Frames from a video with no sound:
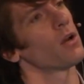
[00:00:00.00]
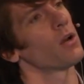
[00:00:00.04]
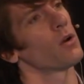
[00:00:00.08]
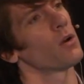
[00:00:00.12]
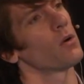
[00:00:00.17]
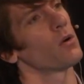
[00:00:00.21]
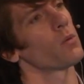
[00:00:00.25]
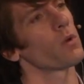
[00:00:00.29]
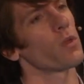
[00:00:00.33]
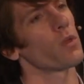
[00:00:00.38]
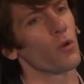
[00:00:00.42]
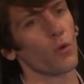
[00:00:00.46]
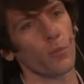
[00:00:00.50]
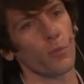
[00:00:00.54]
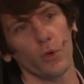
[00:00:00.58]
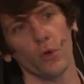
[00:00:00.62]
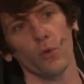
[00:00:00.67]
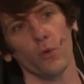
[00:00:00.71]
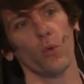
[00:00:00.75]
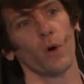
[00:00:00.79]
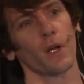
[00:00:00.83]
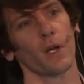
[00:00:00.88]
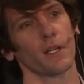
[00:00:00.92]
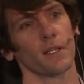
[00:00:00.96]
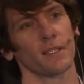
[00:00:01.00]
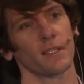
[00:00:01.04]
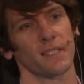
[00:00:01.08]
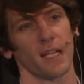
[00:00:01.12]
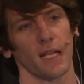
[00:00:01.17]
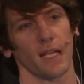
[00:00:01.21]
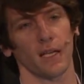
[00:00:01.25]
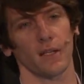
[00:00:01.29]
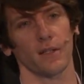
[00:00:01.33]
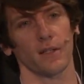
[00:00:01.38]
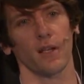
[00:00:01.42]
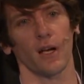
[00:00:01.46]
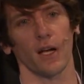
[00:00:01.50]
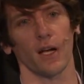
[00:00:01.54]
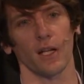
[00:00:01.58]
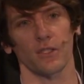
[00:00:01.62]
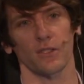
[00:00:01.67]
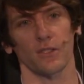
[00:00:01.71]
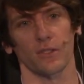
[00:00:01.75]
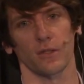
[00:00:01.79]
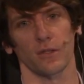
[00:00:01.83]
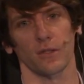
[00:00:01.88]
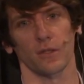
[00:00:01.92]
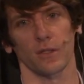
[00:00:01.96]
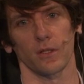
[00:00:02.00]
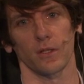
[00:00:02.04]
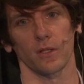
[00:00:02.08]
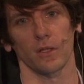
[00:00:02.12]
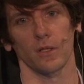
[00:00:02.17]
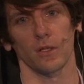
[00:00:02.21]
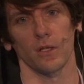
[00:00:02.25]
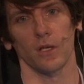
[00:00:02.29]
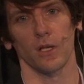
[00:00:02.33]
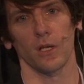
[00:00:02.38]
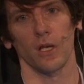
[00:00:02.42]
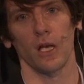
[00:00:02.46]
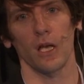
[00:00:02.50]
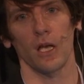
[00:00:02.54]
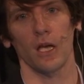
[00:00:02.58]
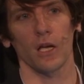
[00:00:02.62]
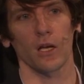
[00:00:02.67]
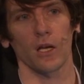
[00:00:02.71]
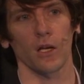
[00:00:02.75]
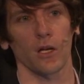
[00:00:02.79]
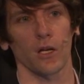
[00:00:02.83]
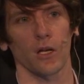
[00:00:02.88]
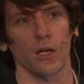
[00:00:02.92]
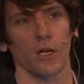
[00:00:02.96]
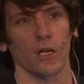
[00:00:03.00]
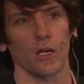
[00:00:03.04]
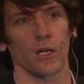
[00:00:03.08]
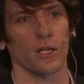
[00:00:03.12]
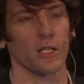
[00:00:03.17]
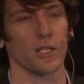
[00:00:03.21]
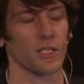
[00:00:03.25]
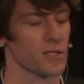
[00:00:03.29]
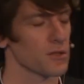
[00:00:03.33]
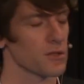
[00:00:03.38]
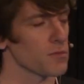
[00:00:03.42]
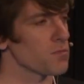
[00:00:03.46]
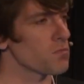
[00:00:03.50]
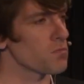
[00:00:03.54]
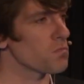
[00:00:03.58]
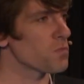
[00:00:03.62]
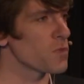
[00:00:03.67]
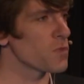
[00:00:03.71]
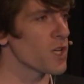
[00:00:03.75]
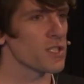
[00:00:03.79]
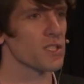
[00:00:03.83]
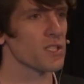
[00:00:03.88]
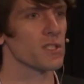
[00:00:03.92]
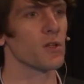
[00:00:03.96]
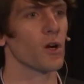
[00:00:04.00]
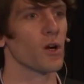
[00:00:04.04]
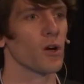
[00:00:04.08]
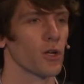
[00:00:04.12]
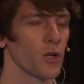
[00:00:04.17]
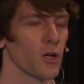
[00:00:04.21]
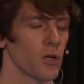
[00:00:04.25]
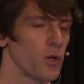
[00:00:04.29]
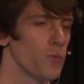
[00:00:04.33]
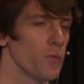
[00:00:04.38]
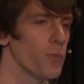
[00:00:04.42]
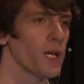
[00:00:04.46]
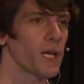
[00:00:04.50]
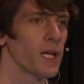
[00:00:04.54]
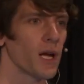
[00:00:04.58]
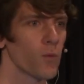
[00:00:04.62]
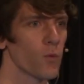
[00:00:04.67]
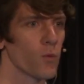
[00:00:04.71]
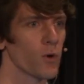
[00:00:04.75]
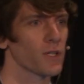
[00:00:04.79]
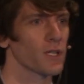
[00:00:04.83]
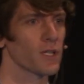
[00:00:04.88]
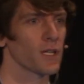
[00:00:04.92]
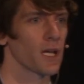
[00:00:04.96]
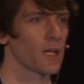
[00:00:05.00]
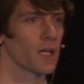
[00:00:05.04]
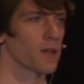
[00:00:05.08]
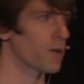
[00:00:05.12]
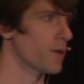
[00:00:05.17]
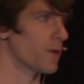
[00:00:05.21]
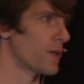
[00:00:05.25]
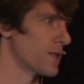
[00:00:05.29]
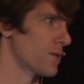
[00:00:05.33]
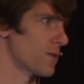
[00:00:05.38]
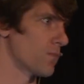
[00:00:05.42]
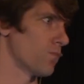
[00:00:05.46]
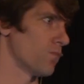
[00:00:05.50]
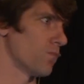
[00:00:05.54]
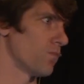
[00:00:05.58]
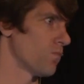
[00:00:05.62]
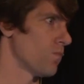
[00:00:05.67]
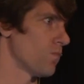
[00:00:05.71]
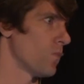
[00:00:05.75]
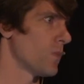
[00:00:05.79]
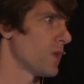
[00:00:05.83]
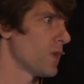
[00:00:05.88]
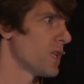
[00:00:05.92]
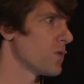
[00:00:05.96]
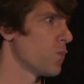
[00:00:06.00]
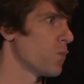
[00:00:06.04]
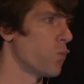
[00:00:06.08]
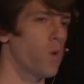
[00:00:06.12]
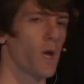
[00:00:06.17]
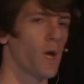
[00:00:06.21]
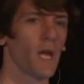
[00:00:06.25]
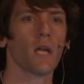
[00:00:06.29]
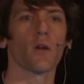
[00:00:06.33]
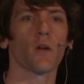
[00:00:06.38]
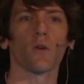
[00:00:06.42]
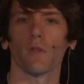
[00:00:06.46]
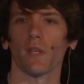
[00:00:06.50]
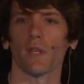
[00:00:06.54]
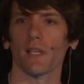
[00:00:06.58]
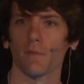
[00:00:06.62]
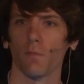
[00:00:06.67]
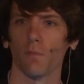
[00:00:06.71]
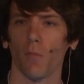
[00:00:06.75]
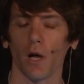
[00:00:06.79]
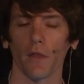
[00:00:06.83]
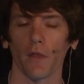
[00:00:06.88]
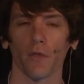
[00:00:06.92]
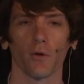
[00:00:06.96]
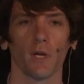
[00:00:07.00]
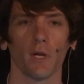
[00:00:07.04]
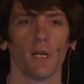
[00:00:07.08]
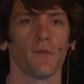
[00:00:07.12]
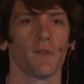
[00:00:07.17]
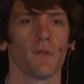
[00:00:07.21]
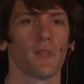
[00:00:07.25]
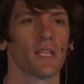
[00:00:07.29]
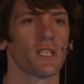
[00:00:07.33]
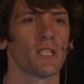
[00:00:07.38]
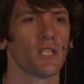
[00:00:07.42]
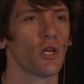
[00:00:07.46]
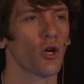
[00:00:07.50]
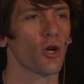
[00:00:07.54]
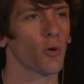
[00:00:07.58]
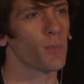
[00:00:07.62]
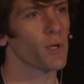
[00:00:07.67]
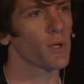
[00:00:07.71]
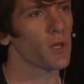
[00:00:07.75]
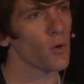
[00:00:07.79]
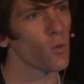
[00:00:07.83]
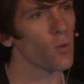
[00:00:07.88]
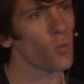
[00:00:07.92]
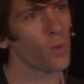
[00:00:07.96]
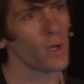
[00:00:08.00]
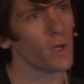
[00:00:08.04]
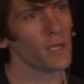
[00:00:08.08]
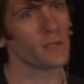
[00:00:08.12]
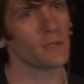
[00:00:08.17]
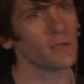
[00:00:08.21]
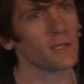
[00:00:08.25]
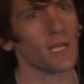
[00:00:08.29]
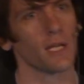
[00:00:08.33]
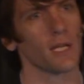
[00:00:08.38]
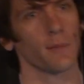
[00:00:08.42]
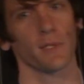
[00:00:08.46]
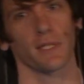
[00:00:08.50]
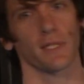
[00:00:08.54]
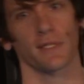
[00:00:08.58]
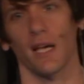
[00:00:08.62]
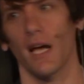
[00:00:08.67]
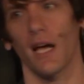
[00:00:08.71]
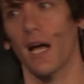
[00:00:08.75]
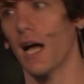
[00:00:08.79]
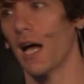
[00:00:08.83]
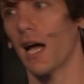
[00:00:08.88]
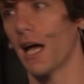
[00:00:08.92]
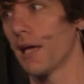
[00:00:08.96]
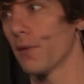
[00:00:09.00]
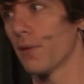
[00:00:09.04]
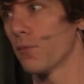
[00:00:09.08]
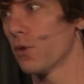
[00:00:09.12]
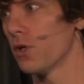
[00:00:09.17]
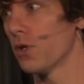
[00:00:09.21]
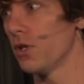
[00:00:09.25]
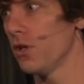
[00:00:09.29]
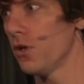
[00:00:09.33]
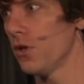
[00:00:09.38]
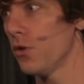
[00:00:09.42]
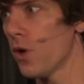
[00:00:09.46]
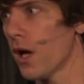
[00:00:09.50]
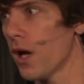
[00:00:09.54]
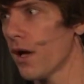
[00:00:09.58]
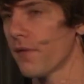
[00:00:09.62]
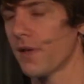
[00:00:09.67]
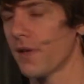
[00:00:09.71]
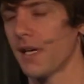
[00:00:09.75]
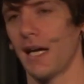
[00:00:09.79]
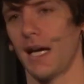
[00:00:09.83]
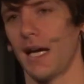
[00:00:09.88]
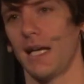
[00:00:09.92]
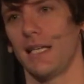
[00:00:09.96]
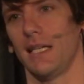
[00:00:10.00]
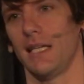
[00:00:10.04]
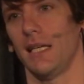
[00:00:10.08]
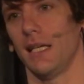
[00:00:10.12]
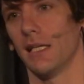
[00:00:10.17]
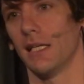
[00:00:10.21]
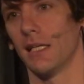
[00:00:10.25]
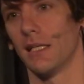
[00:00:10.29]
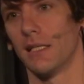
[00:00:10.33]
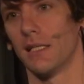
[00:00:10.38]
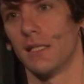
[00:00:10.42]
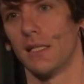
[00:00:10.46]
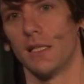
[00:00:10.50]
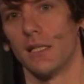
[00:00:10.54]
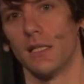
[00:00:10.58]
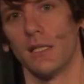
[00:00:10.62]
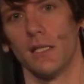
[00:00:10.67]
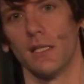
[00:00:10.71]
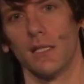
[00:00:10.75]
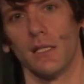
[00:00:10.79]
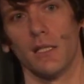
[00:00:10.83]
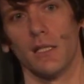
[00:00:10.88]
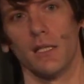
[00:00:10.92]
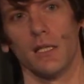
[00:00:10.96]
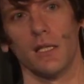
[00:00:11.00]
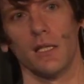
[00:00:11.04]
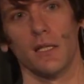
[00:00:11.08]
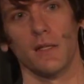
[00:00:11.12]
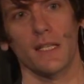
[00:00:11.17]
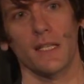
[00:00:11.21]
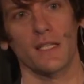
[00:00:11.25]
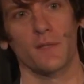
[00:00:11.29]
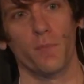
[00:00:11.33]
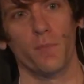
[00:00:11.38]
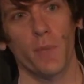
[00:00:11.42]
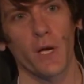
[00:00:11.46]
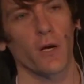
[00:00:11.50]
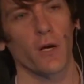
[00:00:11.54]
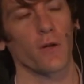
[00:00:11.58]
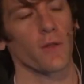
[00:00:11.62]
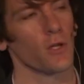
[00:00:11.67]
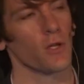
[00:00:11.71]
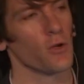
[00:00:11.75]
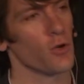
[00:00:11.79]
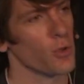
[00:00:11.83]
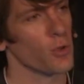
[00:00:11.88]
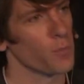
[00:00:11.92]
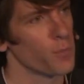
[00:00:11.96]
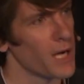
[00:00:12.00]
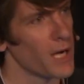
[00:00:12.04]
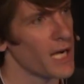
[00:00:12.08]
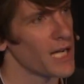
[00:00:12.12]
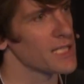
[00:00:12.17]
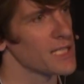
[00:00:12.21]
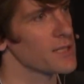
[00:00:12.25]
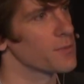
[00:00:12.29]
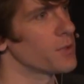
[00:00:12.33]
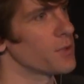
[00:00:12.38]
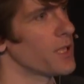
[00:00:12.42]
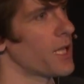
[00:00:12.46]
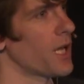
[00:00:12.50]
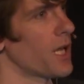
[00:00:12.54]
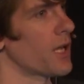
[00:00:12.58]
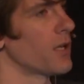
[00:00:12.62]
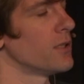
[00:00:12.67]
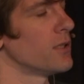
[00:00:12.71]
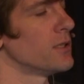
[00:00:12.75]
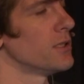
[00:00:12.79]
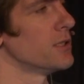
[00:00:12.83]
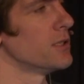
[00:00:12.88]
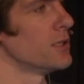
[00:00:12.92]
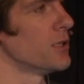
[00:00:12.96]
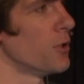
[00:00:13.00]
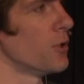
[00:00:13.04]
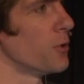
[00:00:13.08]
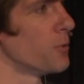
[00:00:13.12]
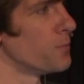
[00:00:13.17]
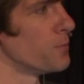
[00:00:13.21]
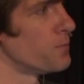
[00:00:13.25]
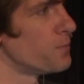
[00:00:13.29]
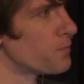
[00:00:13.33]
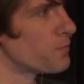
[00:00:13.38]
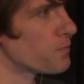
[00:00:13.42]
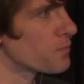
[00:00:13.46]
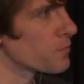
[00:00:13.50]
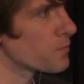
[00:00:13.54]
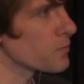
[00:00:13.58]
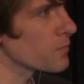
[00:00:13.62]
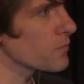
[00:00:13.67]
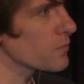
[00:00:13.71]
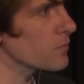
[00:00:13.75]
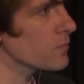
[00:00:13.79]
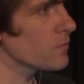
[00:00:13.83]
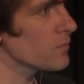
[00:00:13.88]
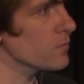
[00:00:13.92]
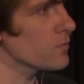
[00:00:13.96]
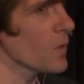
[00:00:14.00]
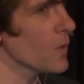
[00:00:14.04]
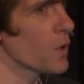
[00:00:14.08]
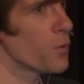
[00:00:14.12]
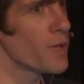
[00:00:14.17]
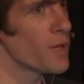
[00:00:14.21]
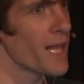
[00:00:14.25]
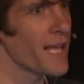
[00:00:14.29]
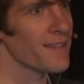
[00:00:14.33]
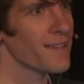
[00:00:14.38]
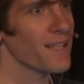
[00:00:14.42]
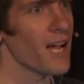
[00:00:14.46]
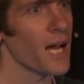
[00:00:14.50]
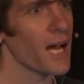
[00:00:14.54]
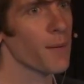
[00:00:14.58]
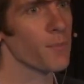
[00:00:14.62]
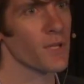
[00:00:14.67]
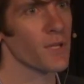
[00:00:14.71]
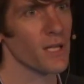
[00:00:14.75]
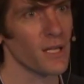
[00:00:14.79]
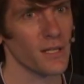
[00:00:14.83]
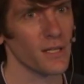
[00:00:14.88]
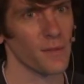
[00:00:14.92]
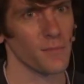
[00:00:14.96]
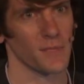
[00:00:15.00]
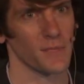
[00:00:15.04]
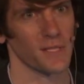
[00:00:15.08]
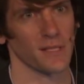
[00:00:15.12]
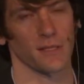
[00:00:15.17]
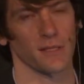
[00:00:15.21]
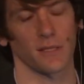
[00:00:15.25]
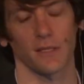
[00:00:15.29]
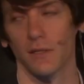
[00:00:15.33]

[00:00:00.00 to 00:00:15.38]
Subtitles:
with whom you want to stay in touch. Because chances are you might not work together this week or this month or even this year, but there will come a time when you have an idea that's bigger than you could possibly handle alone. And when that time comes,